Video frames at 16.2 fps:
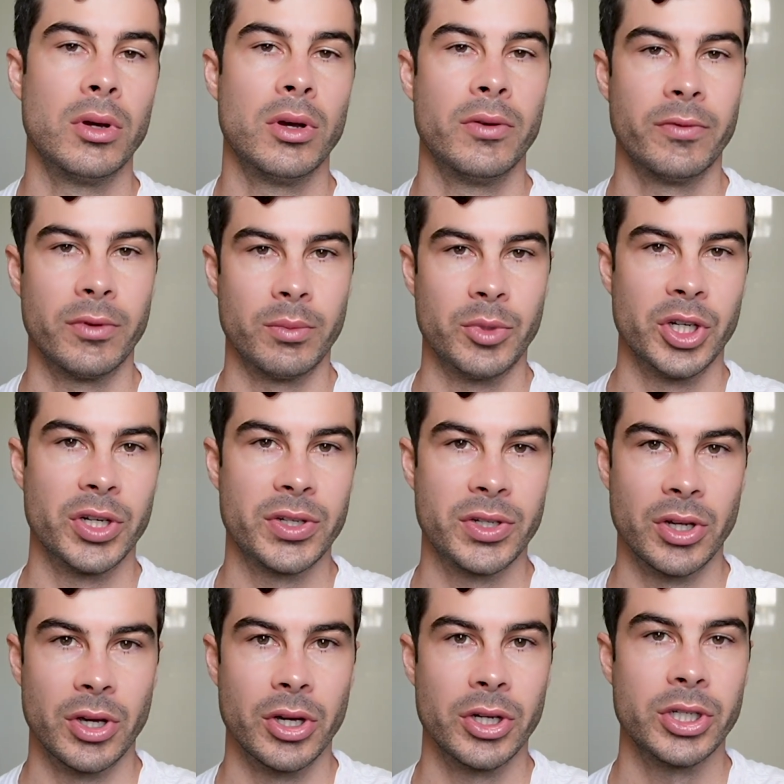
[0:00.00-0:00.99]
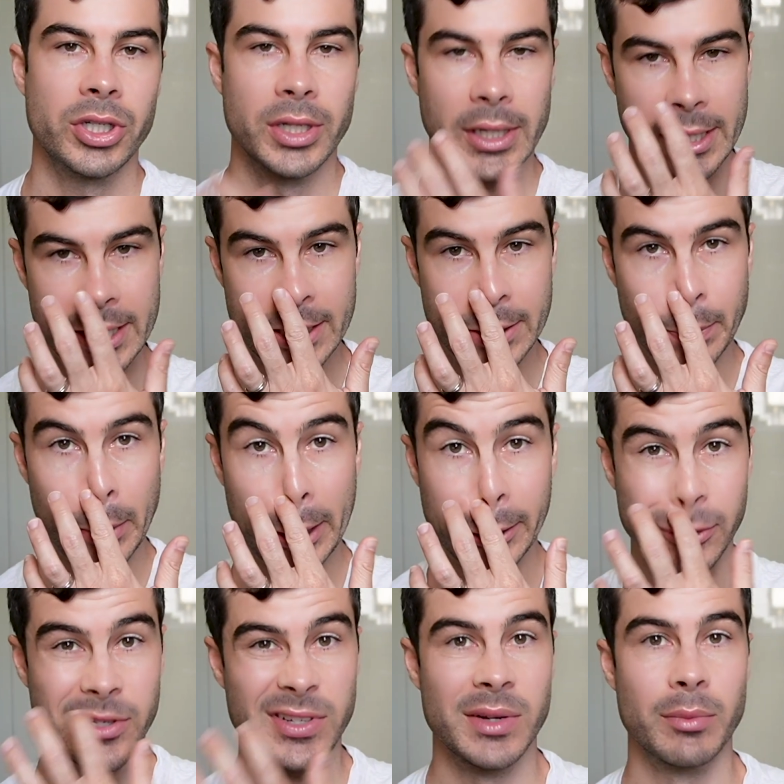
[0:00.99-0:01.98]
from just search, is by
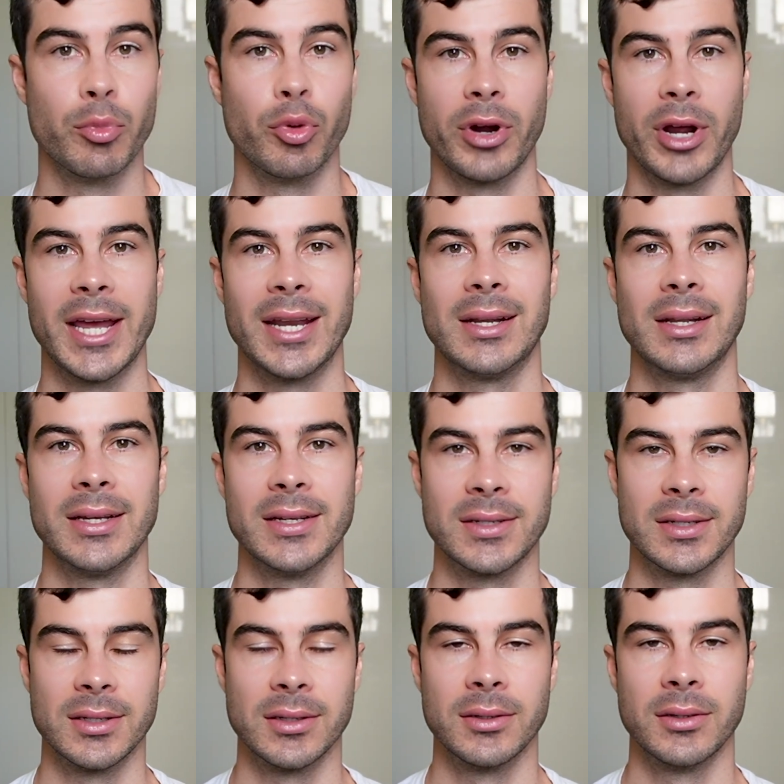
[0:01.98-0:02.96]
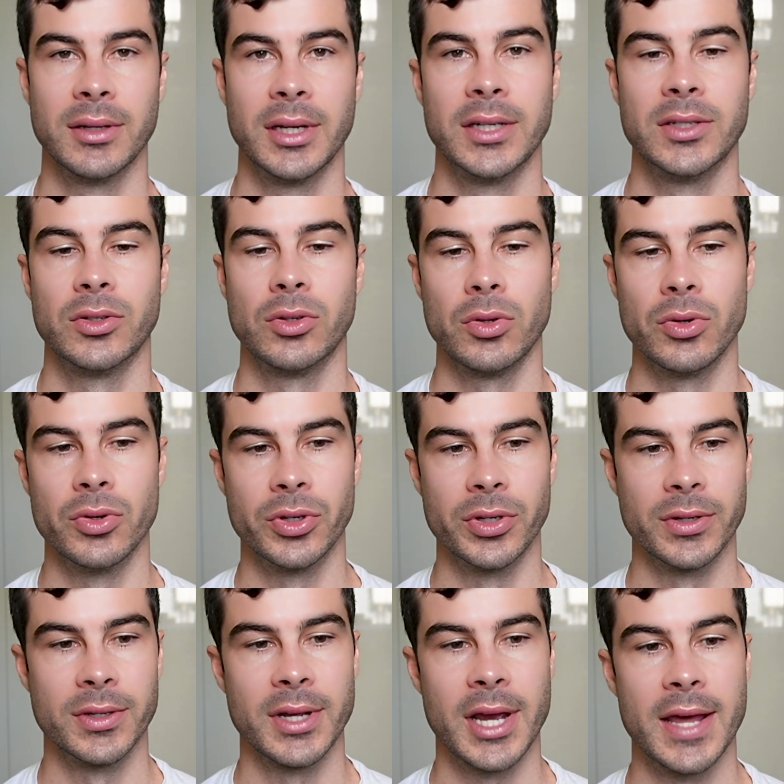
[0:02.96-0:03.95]
using brand list exclusions.